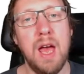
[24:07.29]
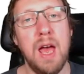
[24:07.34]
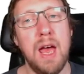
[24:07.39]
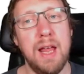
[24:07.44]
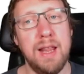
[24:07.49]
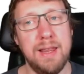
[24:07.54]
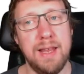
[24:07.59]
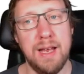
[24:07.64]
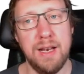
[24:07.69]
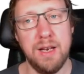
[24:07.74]

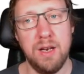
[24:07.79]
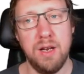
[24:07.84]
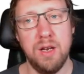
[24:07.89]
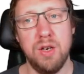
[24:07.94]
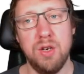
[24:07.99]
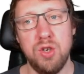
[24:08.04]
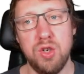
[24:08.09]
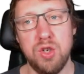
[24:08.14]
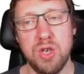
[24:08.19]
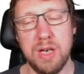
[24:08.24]
And then
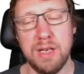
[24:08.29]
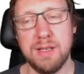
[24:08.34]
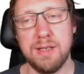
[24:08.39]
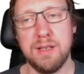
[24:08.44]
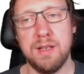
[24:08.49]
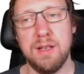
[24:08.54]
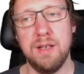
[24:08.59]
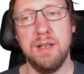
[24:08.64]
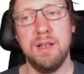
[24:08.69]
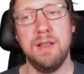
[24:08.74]

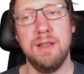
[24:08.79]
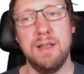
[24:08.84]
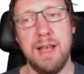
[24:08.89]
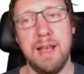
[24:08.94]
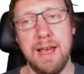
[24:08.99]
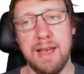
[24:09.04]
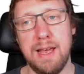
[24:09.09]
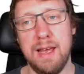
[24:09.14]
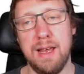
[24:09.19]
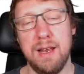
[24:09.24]
just
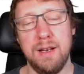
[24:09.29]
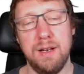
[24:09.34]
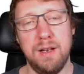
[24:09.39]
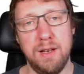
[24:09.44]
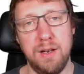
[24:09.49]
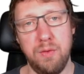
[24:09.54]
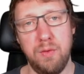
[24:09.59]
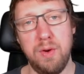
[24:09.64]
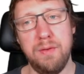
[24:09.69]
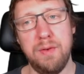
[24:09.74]
taking the
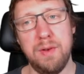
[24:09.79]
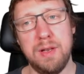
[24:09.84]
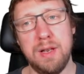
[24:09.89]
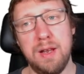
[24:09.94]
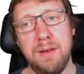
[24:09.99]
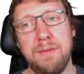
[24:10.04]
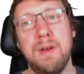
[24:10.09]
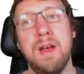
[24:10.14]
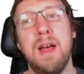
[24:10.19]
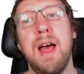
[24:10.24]

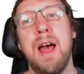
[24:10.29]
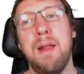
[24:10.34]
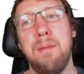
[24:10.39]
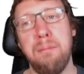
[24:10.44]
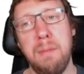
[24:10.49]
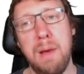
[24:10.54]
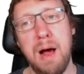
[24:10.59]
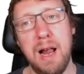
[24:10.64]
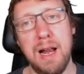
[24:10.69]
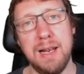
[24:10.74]
derivative and
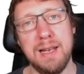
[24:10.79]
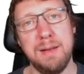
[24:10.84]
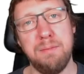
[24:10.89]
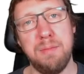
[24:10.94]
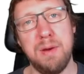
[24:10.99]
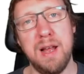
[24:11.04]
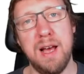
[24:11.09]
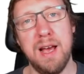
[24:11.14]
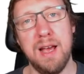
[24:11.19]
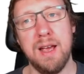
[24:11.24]

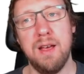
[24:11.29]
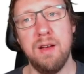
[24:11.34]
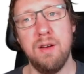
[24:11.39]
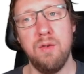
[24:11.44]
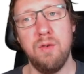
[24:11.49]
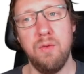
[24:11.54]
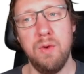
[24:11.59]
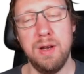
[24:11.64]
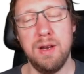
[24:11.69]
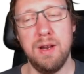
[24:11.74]
multiplying
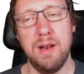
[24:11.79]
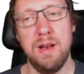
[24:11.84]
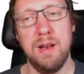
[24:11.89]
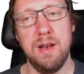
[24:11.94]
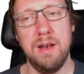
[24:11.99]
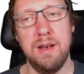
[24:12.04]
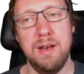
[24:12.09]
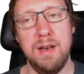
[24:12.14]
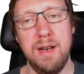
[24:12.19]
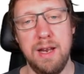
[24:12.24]
with
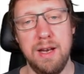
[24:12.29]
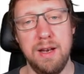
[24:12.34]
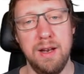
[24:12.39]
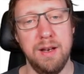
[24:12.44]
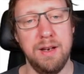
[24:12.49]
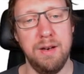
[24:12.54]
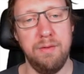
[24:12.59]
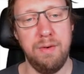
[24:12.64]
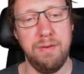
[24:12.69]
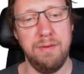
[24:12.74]
the inner
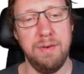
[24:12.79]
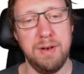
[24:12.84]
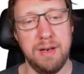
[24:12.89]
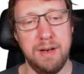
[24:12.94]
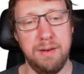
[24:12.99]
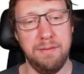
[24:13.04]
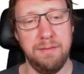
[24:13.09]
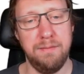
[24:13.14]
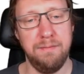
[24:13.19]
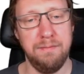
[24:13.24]
derivative.
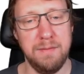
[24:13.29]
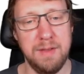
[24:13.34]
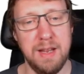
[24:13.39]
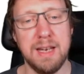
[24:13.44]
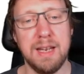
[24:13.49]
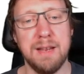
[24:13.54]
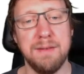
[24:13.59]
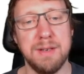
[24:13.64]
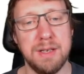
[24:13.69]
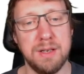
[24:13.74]
That
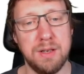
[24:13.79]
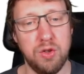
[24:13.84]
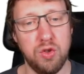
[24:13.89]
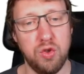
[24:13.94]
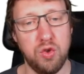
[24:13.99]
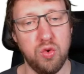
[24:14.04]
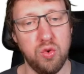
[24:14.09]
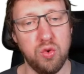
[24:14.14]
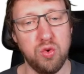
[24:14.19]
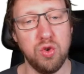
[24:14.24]
gives us
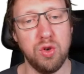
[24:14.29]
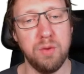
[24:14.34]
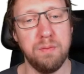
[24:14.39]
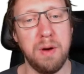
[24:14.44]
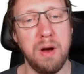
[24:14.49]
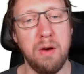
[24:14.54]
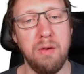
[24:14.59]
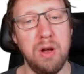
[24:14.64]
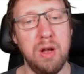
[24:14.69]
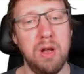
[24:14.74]
2 to the
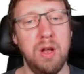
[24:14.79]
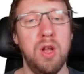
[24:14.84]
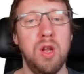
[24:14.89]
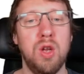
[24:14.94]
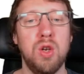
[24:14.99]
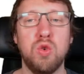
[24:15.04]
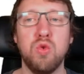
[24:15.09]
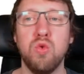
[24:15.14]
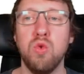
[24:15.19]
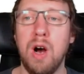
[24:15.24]
power
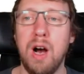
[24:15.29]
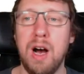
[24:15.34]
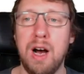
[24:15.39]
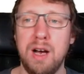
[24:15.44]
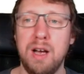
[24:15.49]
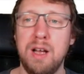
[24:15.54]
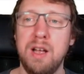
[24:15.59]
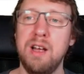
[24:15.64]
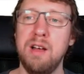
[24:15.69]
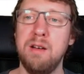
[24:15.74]
2R
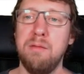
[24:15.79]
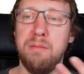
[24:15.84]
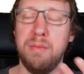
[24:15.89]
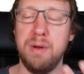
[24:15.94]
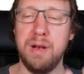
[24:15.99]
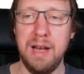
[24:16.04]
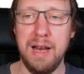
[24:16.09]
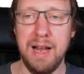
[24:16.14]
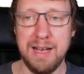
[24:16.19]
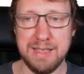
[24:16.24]

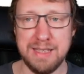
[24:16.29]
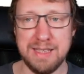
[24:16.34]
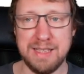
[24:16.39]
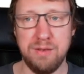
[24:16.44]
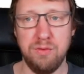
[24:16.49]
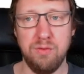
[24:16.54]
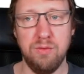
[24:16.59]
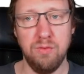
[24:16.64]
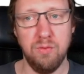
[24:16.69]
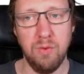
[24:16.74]

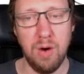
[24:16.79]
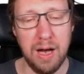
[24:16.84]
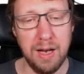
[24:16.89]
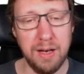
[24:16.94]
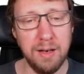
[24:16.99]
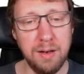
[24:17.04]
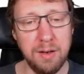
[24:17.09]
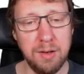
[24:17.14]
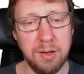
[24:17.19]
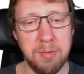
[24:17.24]
plus
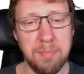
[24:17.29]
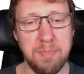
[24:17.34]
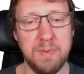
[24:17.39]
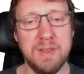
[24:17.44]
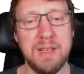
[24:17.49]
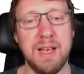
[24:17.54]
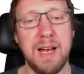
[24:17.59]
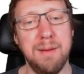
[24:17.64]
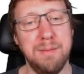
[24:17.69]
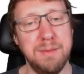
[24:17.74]
1
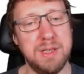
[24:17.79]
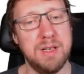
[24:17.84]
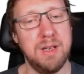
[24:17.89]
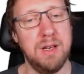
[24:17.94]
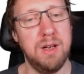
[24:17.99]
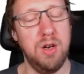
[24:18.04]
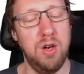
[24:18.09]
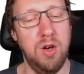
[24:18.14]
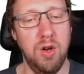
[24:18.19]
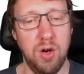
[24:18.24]
times
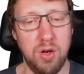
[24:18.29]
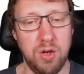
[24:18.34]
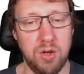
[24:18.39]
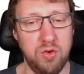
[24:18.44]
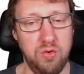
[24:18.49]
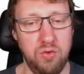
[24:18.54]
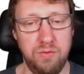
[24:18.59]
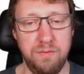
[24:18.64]
log 2.